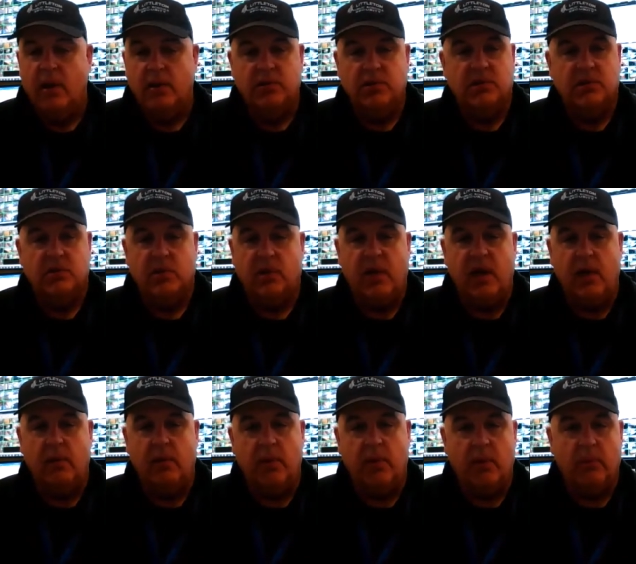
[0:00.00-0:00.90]
just a
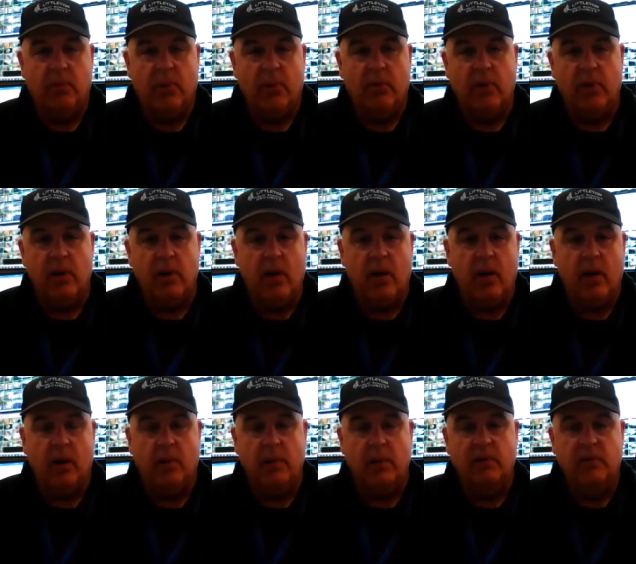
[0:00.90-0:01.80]
kid with a broken
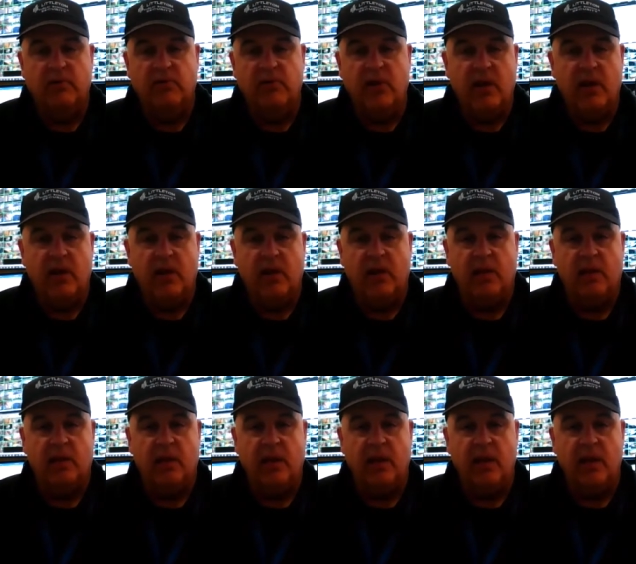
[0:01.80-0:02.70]
arm and seeing
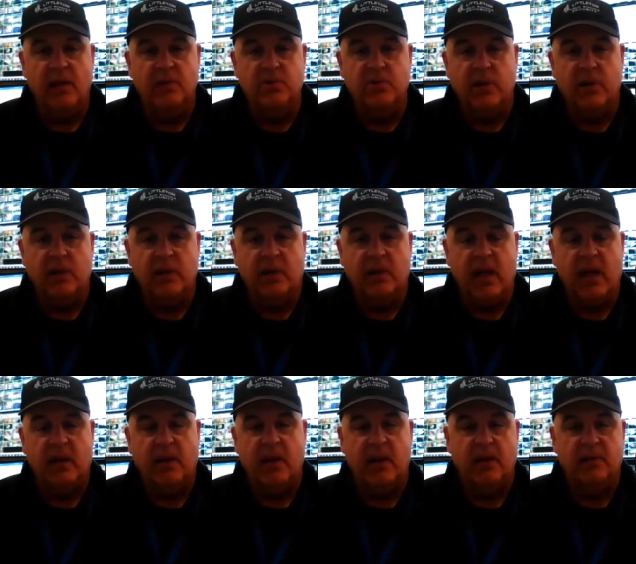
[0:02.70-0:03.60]
the injury that
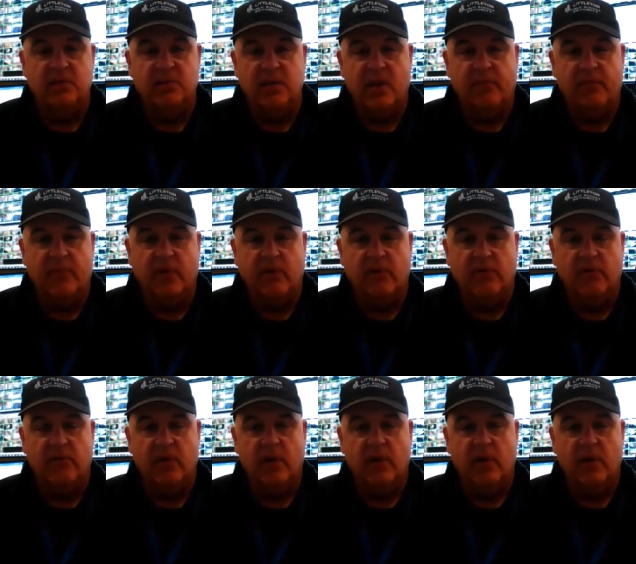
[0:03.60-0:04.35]
that kid suffers.